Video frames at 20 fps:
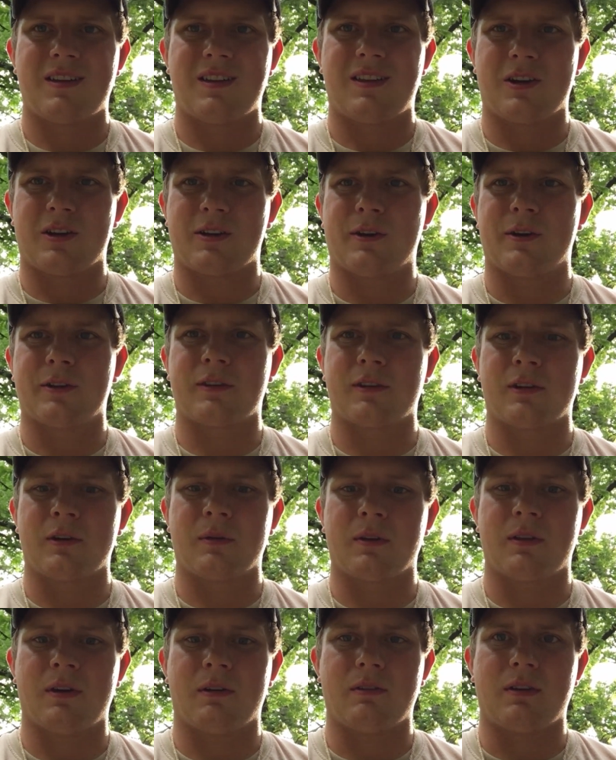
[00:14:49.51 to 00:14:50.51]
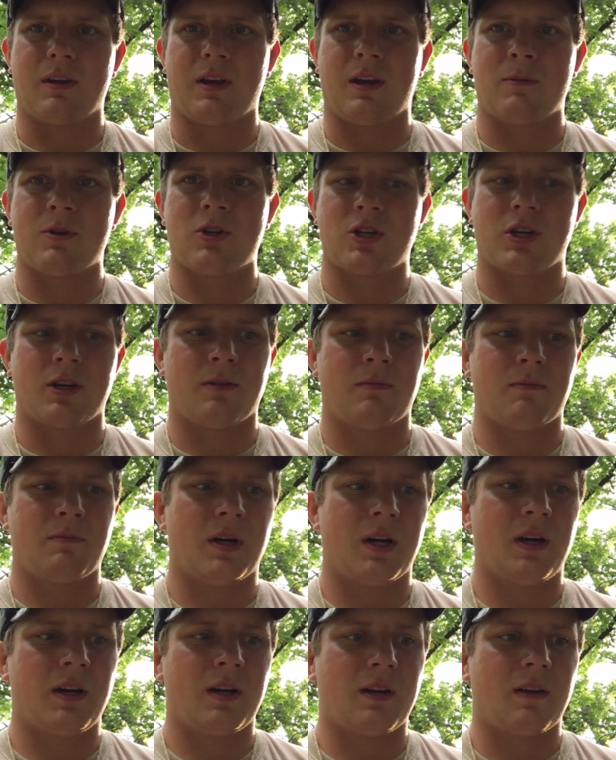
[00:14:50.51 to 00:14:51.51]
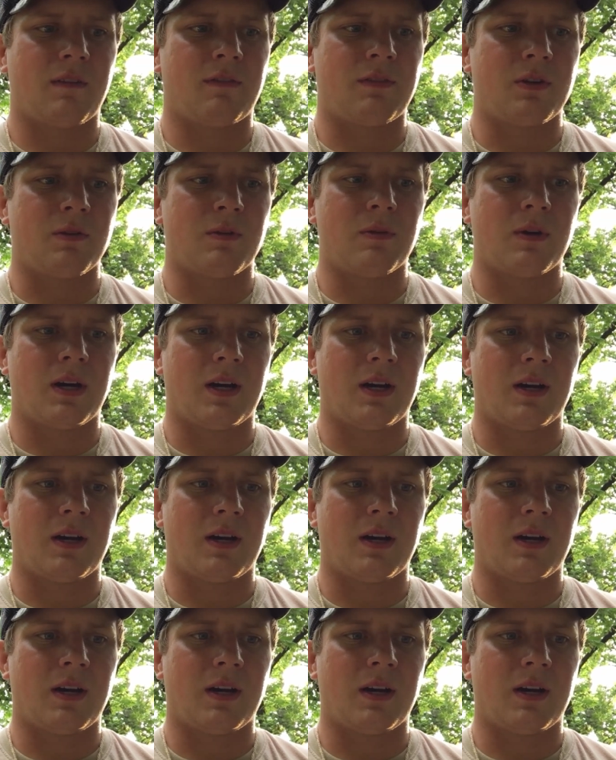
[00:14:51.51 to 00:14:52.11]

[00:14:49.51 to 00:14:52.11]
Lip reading: they'll go through without damaging them. But if you